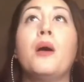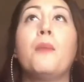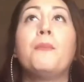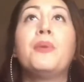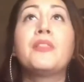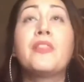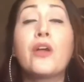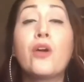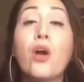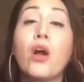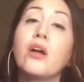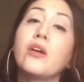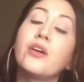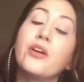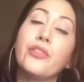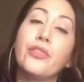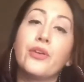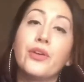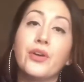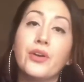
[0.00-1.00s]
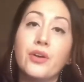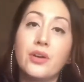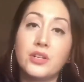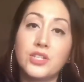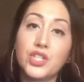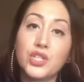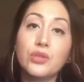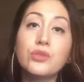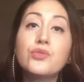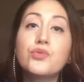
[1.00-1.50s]
But there are other
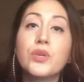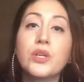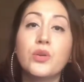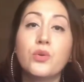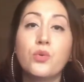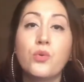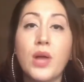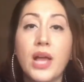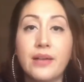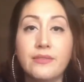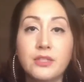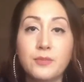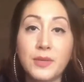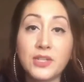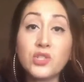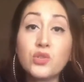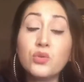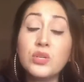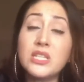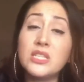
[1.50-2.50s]
children who have special